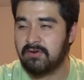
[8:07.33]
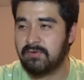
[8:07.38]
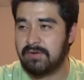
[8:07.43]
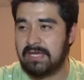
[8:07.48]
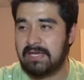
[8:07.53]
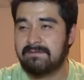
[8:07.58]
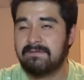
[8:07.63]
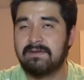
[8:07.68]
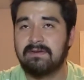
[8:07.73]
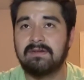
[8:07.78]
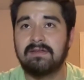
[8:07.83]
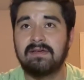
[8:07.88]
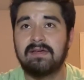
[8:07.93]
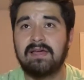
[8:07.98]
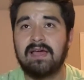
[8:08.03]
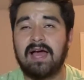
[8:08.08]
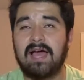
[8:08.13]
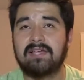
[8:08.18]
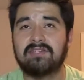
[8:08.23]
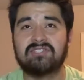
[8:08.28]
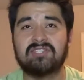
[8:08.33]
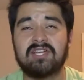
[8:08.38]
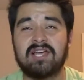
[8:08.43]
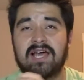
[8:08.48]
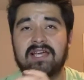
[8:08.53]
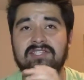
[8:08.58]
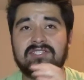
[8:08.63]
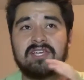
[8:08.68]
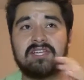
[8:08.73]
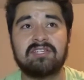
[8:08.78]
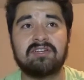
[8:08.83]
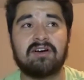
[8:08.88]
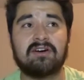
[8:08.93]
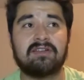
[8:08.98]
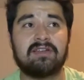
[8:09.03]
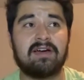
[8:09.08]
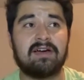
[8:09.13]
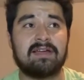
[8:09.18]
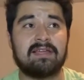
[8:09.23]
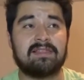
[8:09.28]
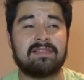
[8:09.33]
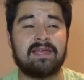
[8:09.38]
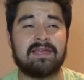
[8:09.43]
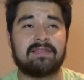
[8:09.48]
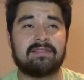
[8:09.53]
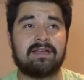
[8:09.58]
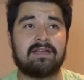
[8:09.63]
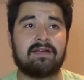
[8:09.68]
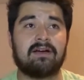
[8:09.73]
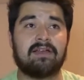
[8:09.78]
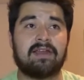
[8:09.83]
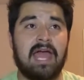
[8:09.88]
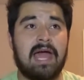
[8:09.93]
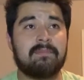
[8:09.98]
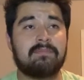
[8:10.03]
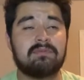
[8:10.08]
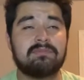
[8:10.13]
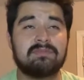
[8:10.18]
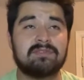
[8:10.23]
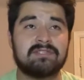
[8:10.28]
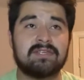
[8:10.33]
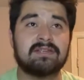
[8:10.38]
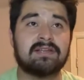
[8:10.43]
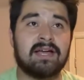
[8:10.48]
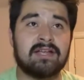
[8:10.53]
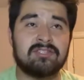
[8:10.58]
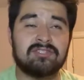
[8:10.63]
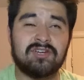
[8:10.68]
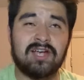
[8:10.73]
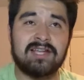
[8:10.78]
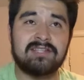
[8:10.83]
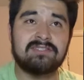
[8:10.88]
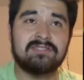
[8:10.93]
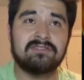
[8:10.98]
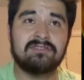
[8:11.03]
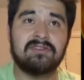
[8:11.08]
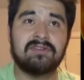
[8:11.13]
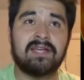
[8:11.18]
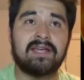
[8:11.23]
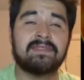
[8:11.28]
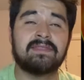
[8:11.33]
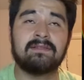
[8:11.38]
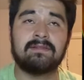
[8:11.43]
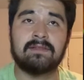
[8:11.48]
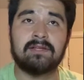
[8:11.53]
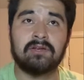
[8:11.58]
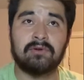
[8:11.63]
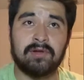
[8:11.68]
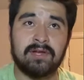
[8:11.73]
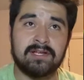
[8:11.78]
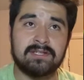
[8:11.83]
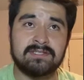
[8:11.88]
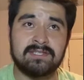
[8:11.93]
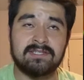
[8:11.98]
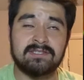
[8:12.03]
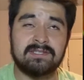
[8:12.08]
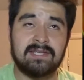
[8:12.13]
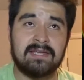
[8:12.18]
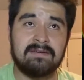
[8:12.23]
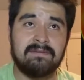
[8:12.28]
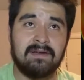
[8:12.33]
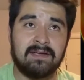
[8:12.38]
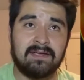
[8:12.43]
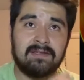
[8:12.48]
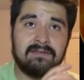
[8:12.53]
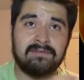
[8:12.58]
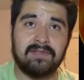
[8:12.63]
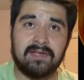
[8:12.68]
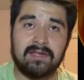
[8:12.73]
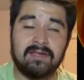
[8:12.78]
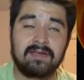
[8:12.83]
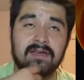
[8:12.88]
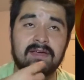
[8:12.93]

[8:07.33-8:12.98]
Even I shit y'all not, like on Apple Music I tried to look at the lyrics to see if I can like